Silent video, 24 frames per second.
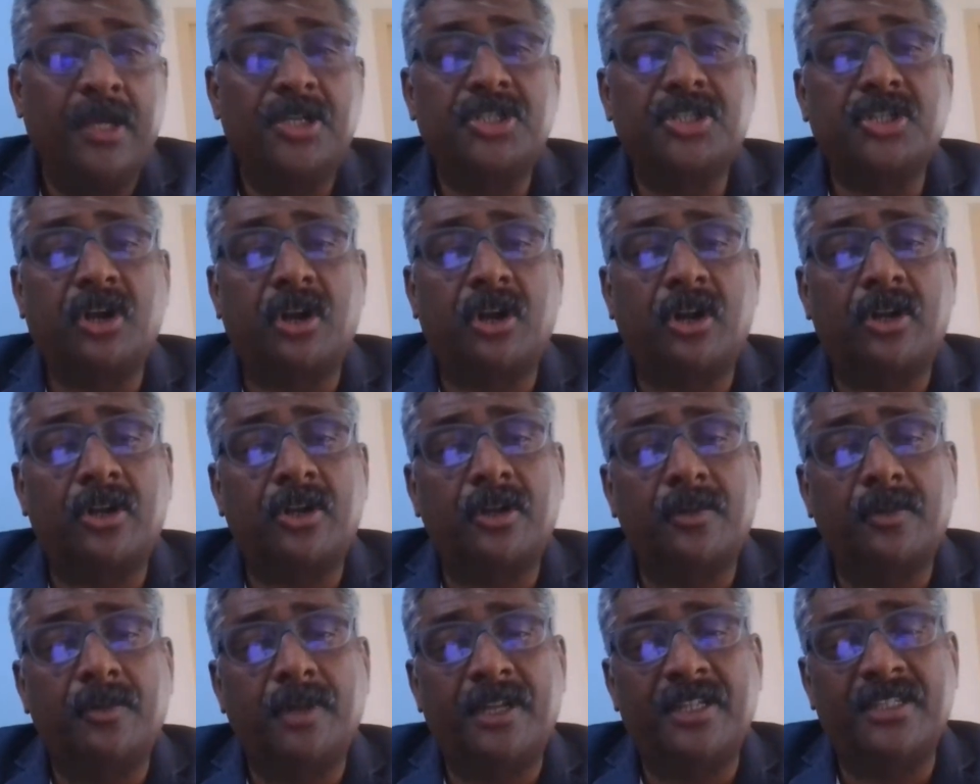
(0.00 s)
short
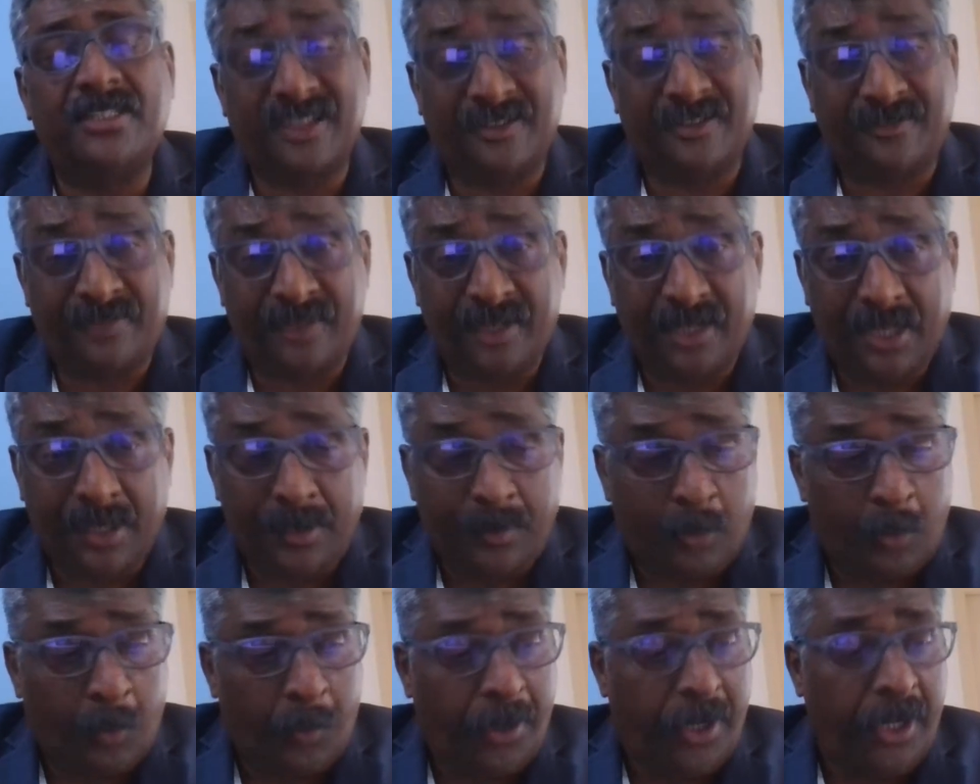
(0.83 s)
term it is definitely
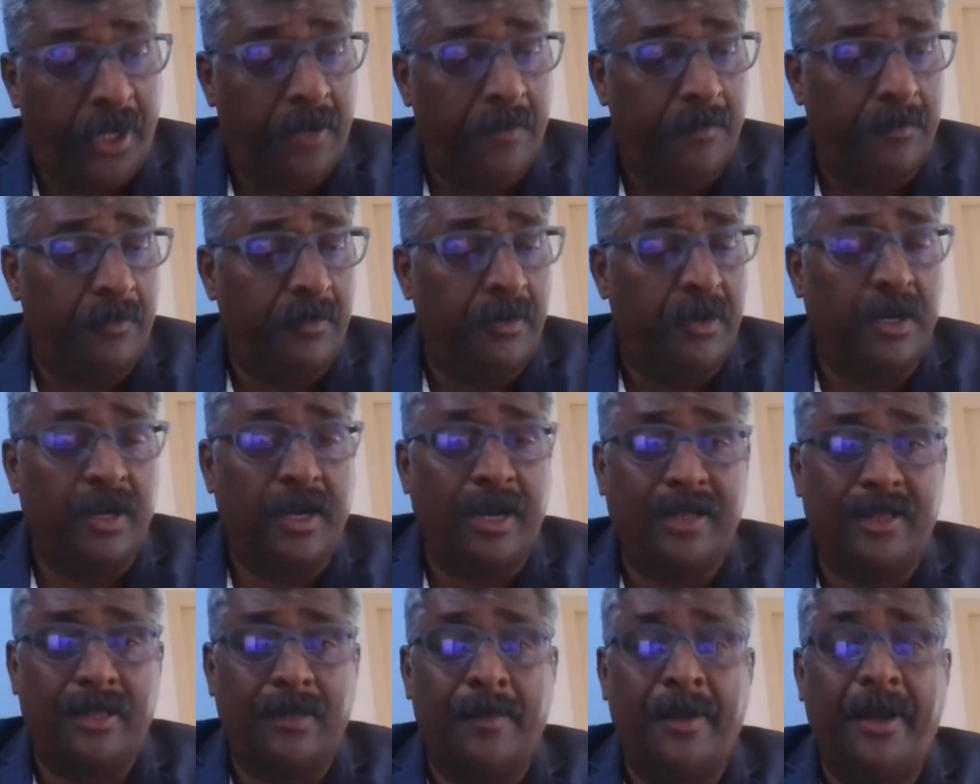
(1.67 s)
moving up,
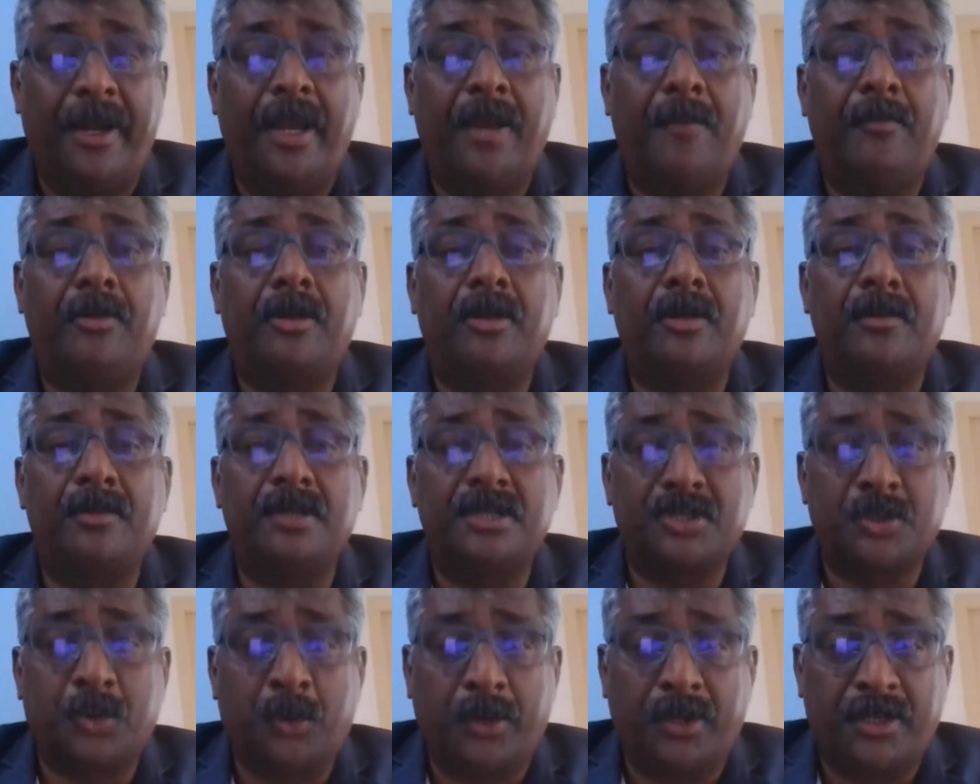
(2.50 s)
and the medium term
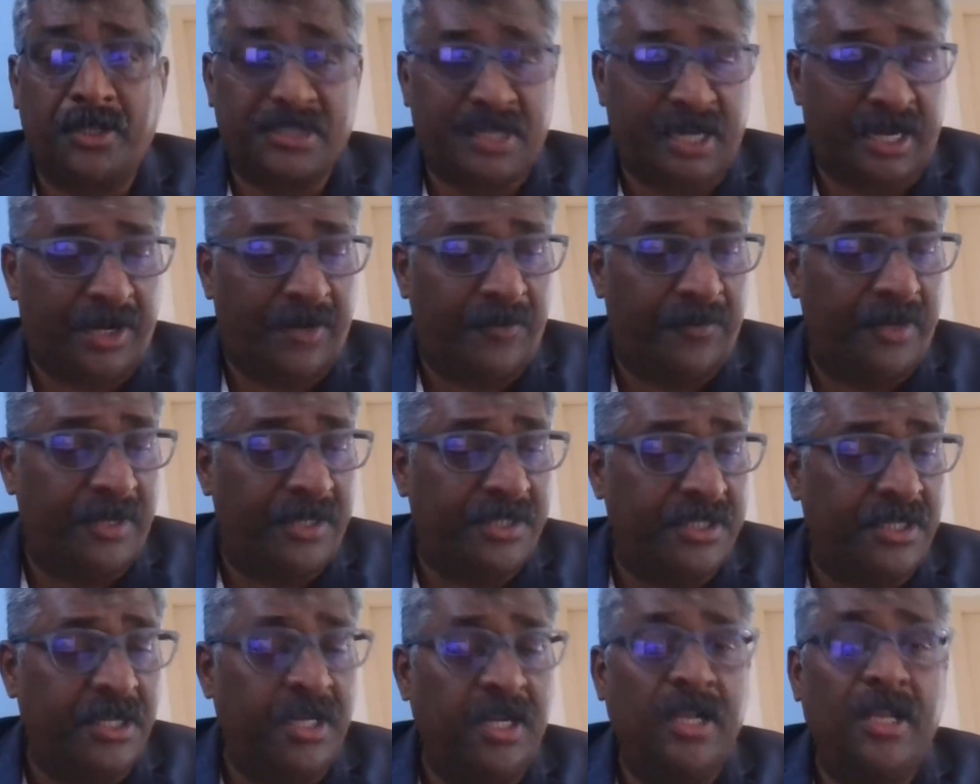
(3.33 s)
is going
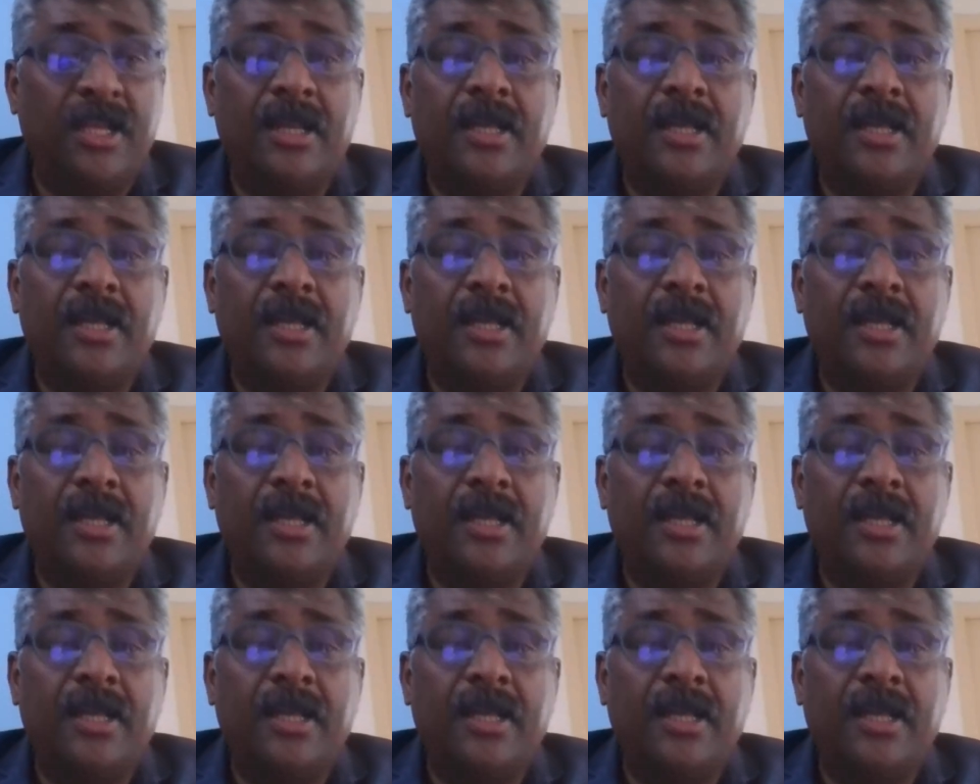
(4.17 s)
sideways.